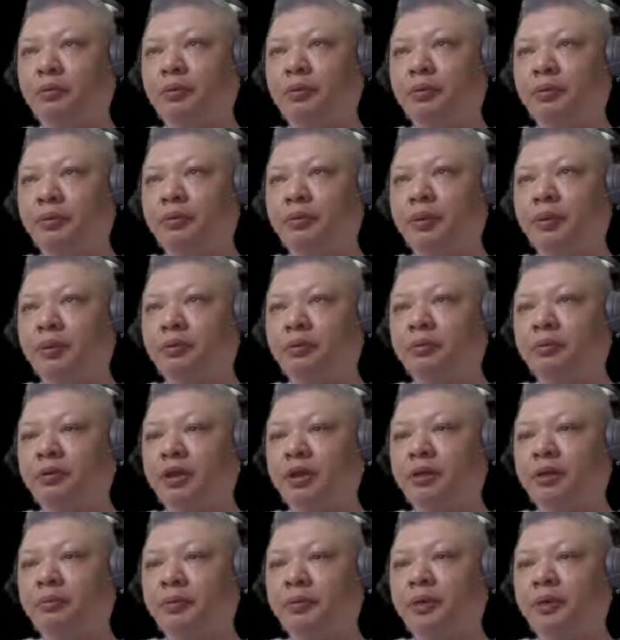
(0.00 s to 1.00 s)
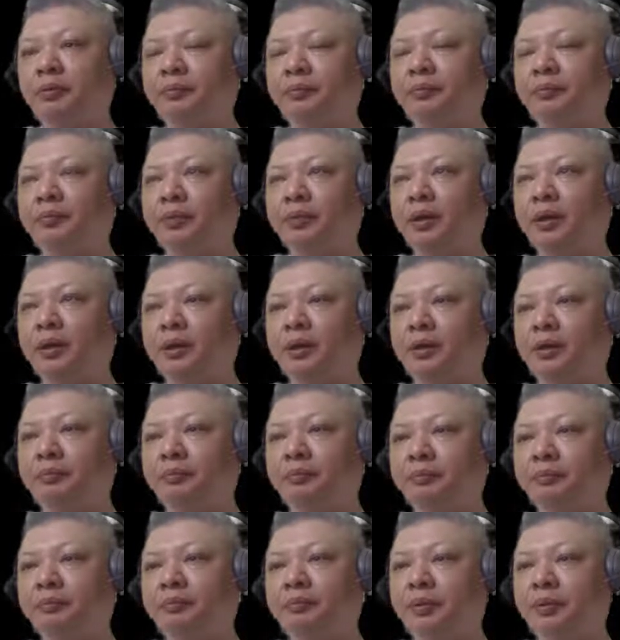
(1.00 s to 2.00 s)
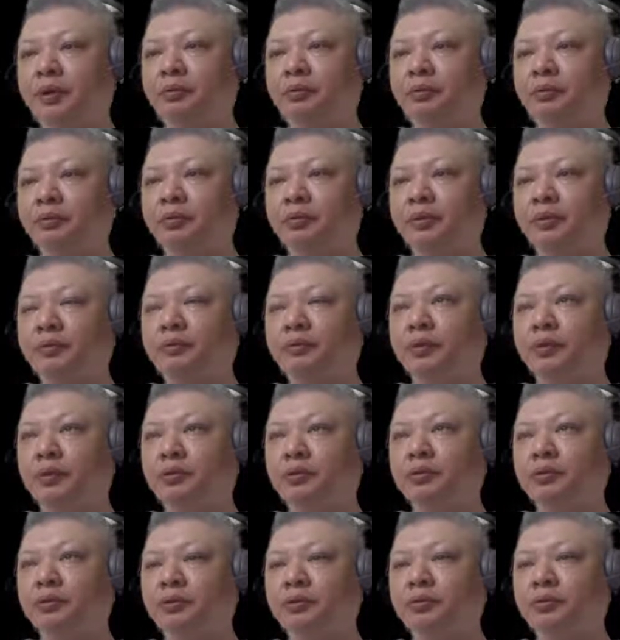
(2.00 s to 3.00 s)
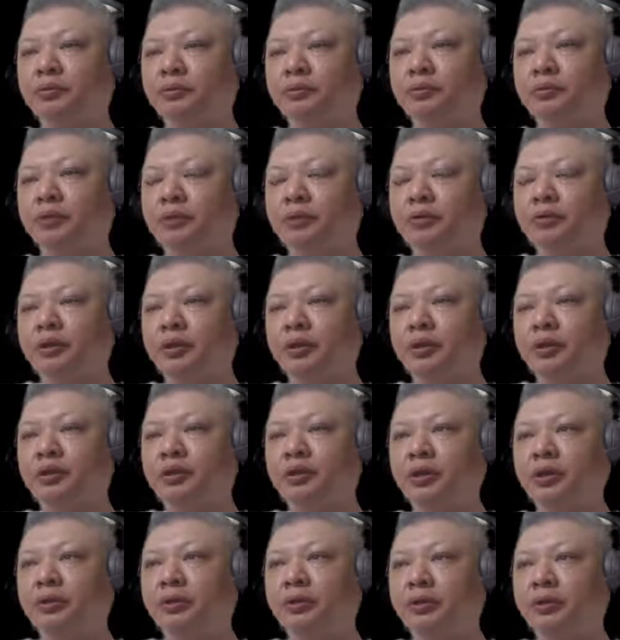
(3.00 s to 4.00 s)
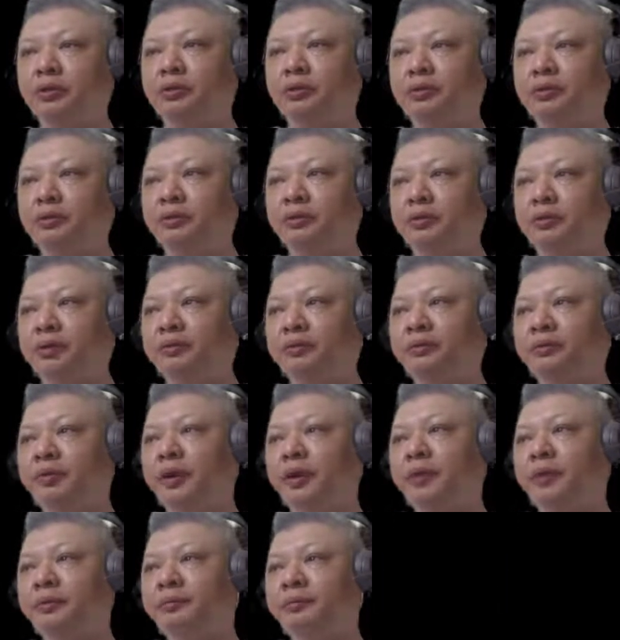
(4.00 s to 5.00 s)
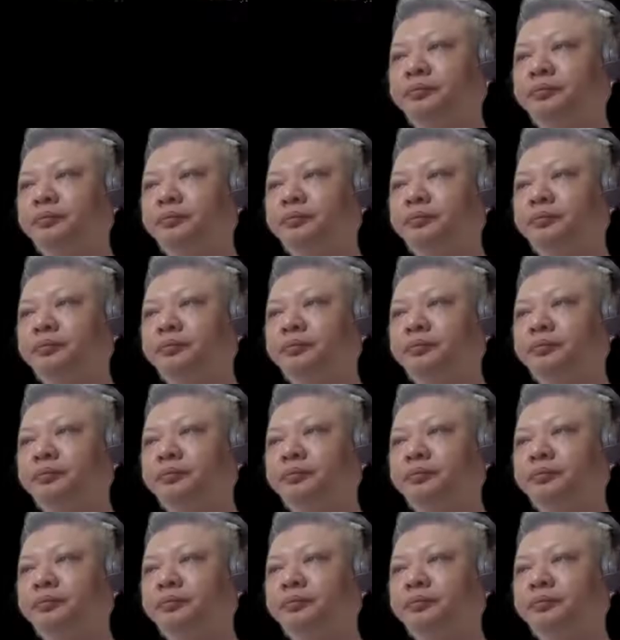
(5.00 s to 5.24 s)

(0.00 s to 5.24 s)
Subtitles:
would be prepared to checkmate, and black would be forced to retreat his chariot to defend.